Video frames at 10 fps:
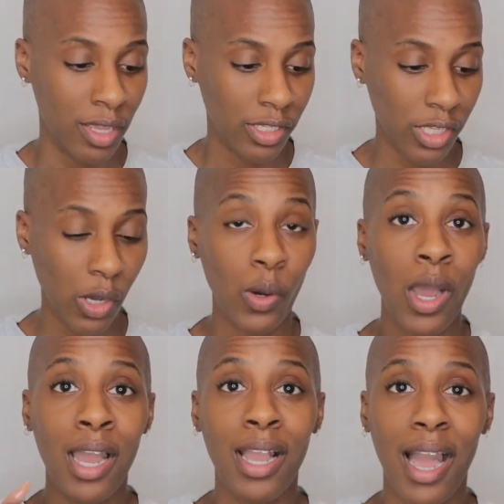So
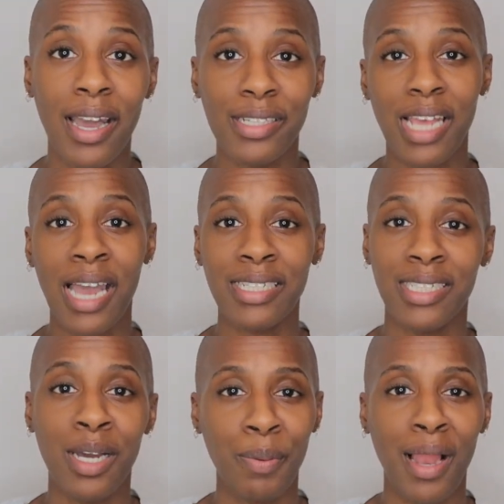guys, I
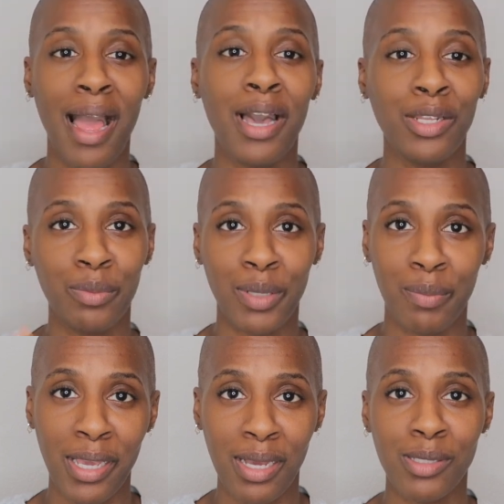did apply a little bit of
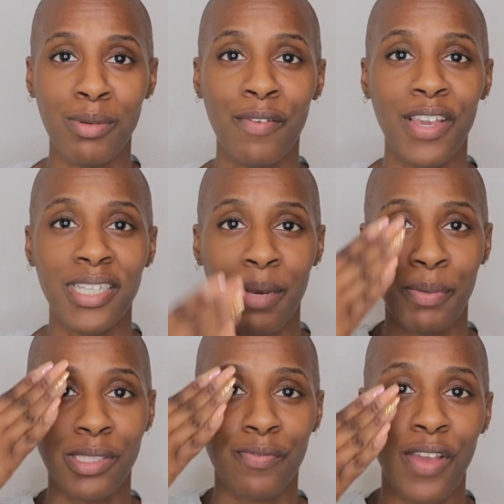makeup to my face. I
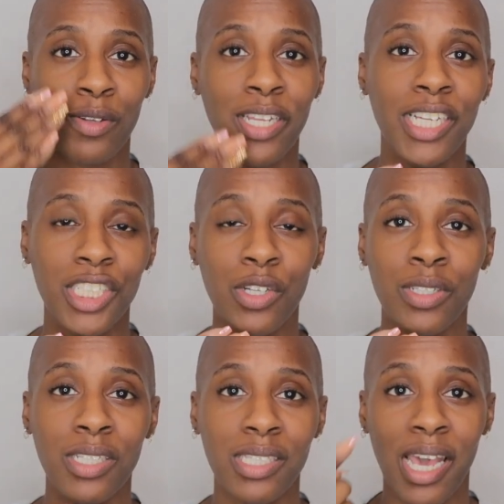put some foundation
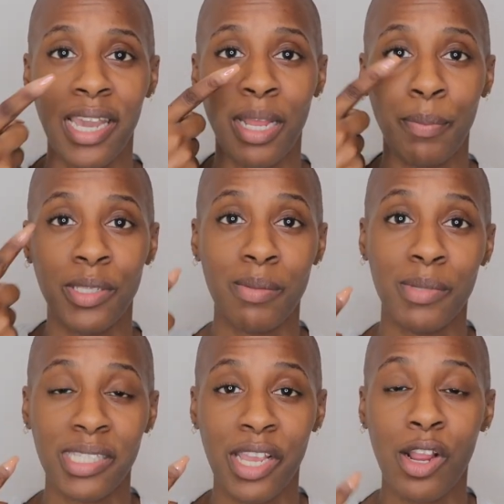on this side and I put some
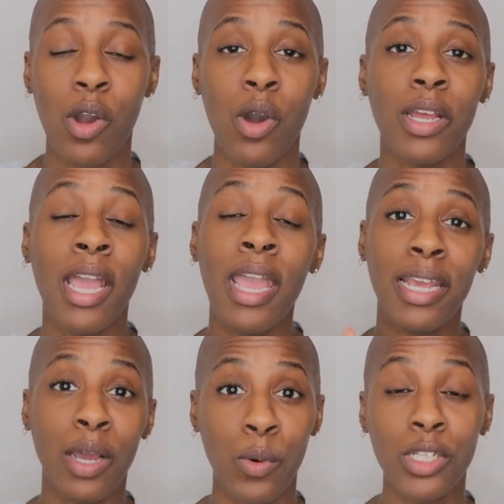mascara on,
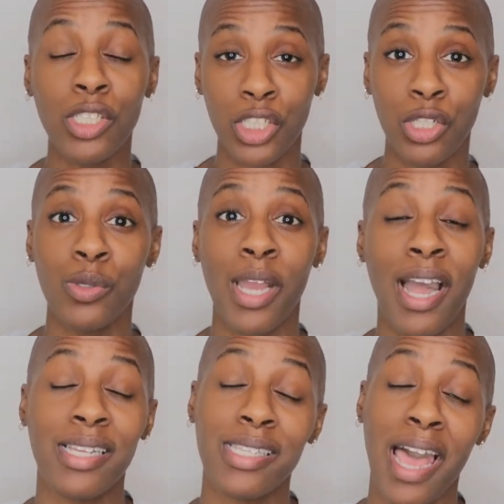and I wanted to show you
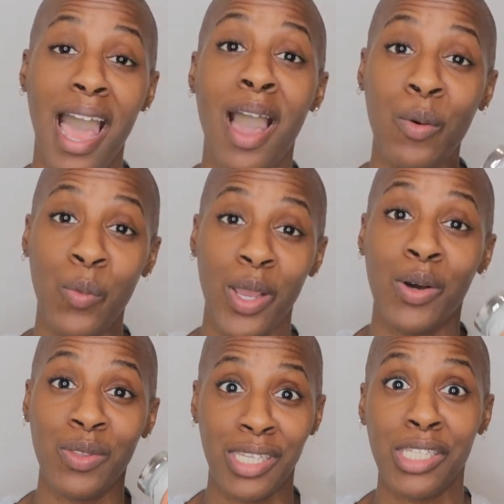guys how
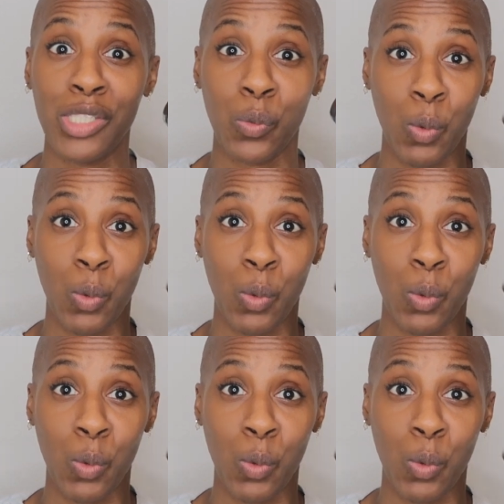well this